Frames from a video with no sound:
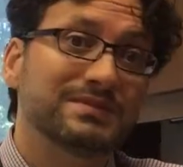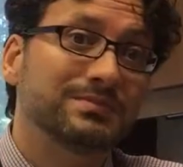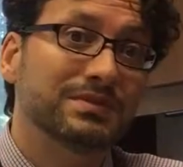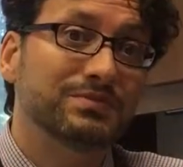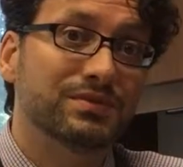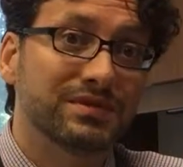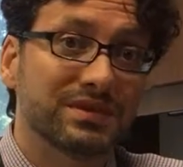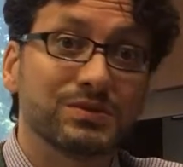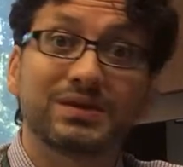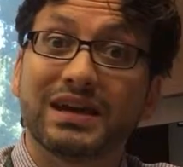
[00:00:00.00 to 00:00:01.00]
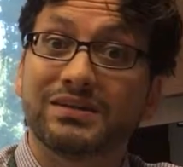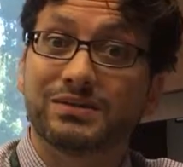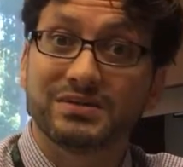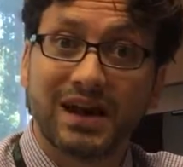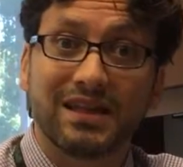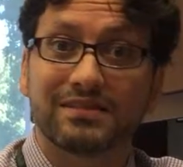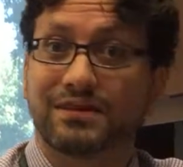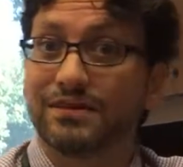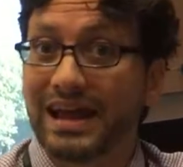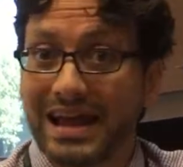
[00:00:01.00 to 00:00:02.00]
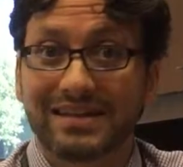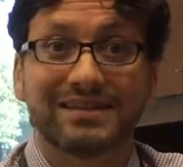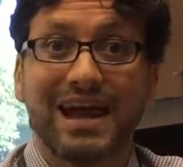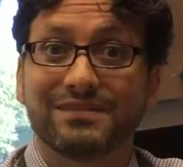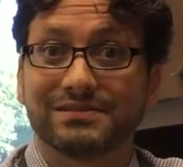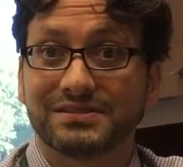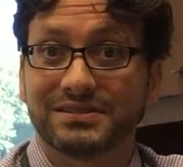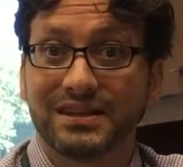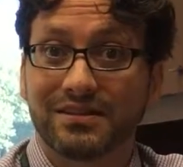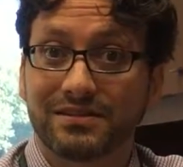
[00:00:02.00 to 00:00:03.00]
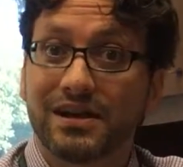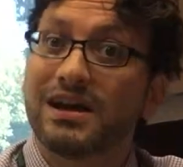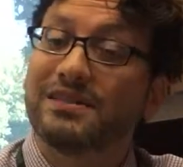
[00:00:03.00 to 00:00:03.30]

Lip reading: Some people think you can't do Tylenol and an Advil together.